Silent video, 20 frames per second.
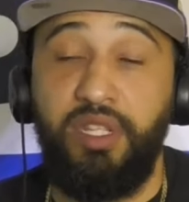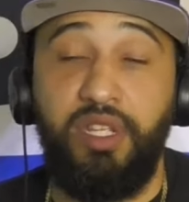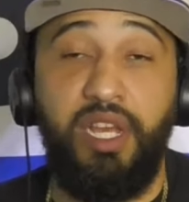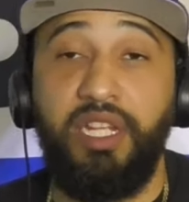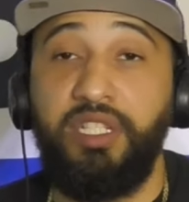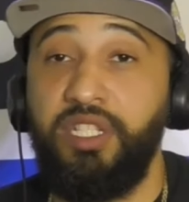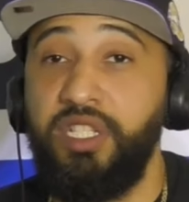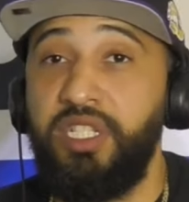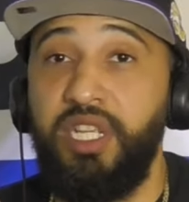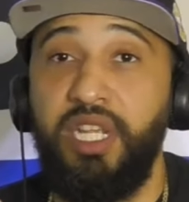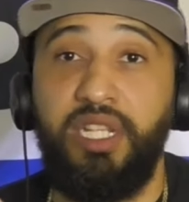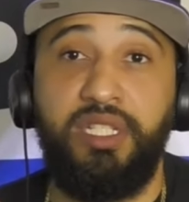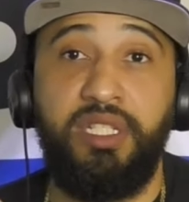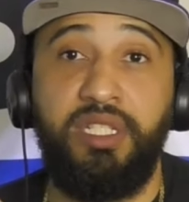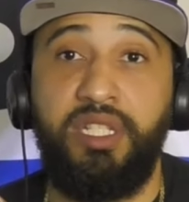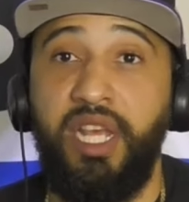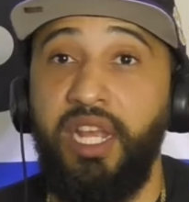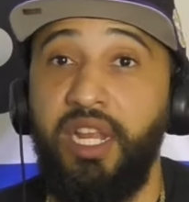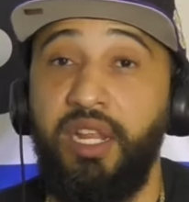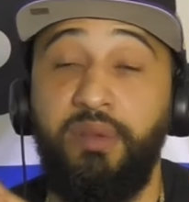You got your Jayson
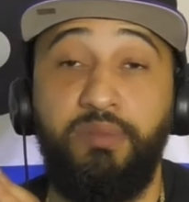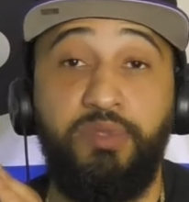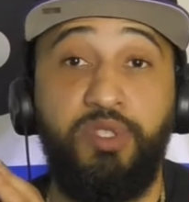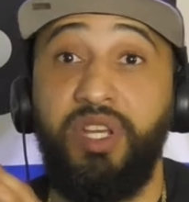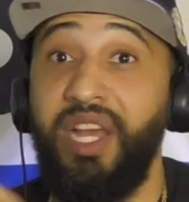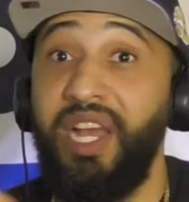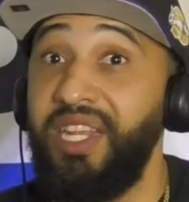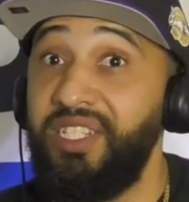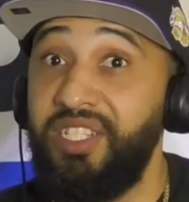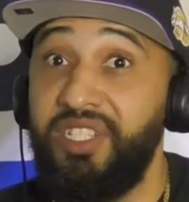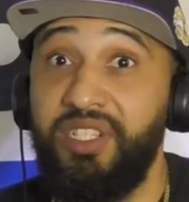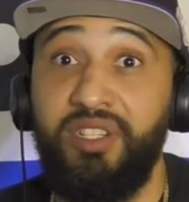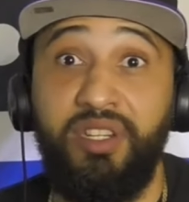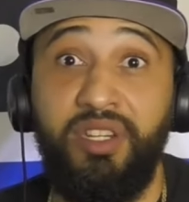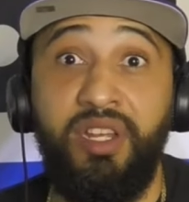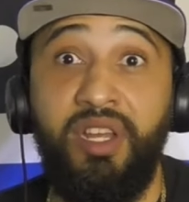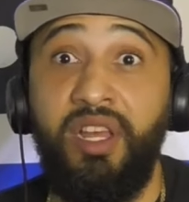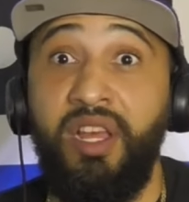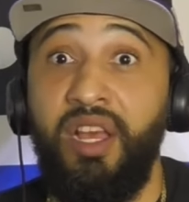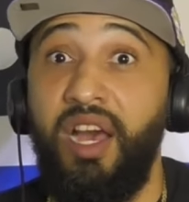Tatum's, you got your
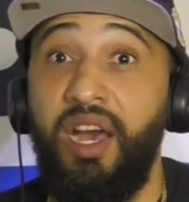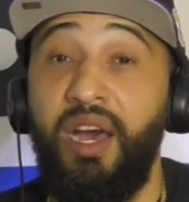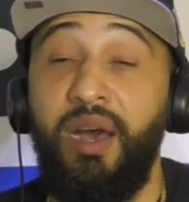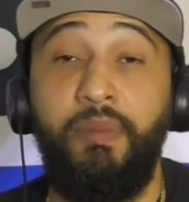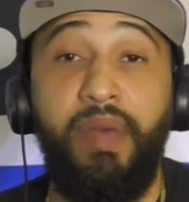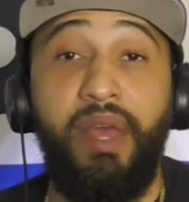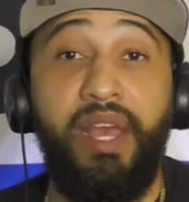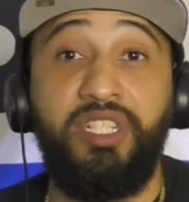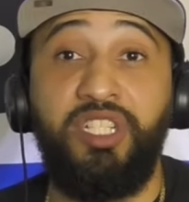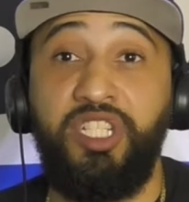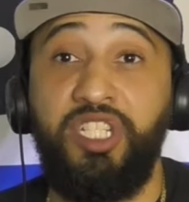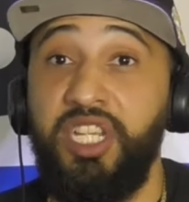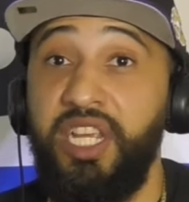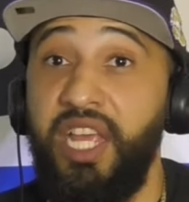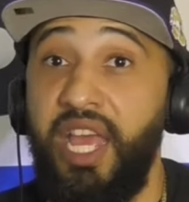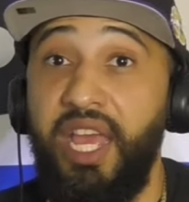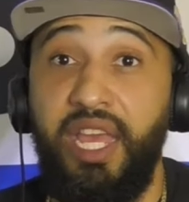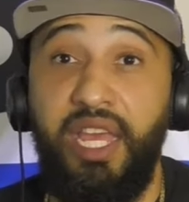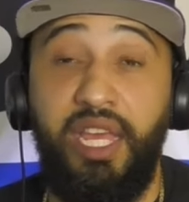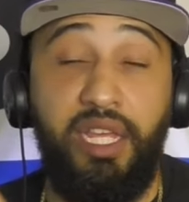um
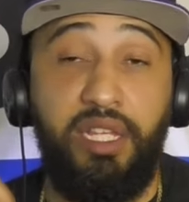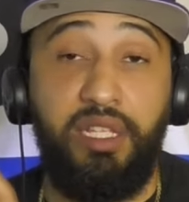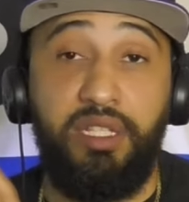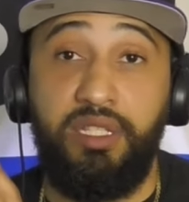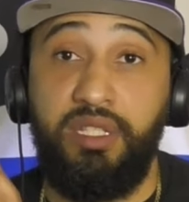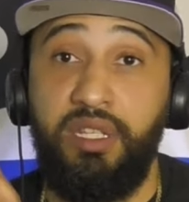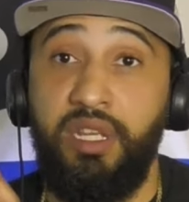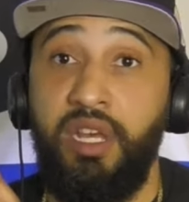SGA's.